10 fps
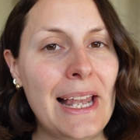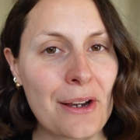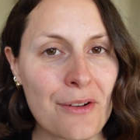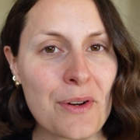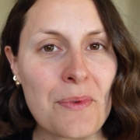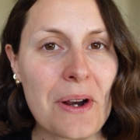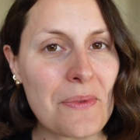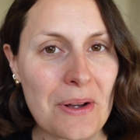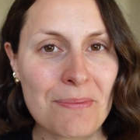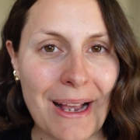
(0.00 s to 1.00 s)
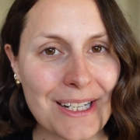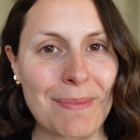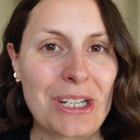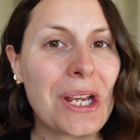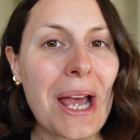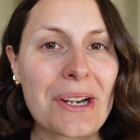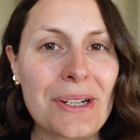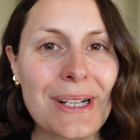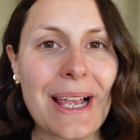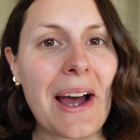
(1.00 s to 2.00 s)
Hello everyone, welcome back to my
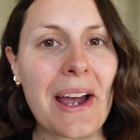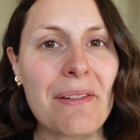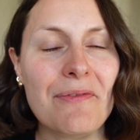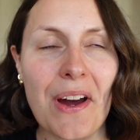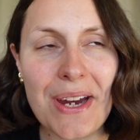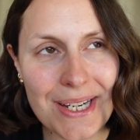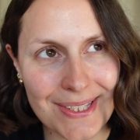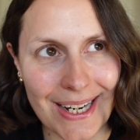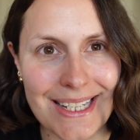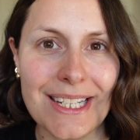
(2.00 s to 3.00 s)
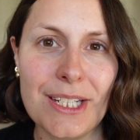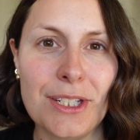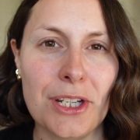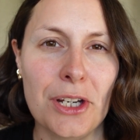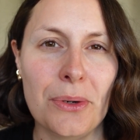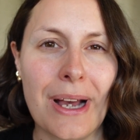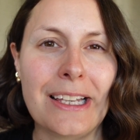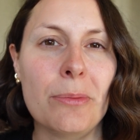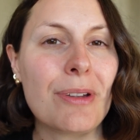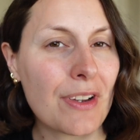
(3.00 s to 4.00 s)
channel. I'm very excited to do a
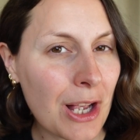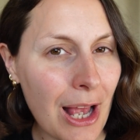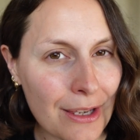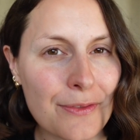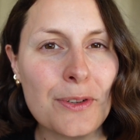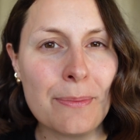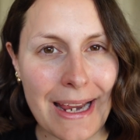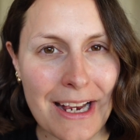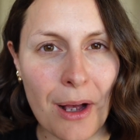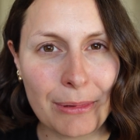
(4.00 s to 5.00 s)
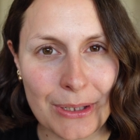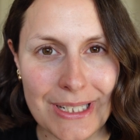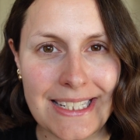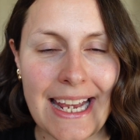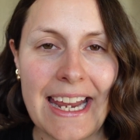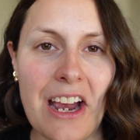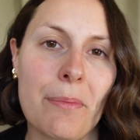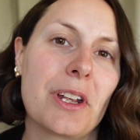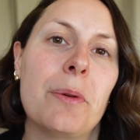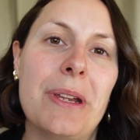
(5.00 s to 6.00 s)
little bit of a colourful makeup look today.
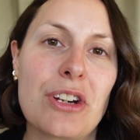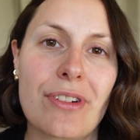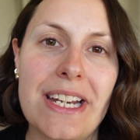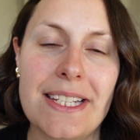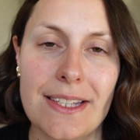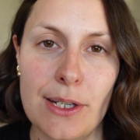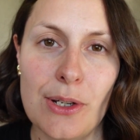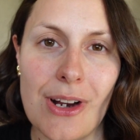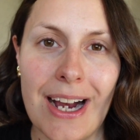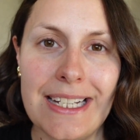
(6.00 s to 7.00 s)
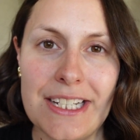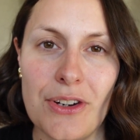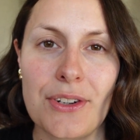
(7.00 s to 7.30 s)
I'm going to be creating the look I did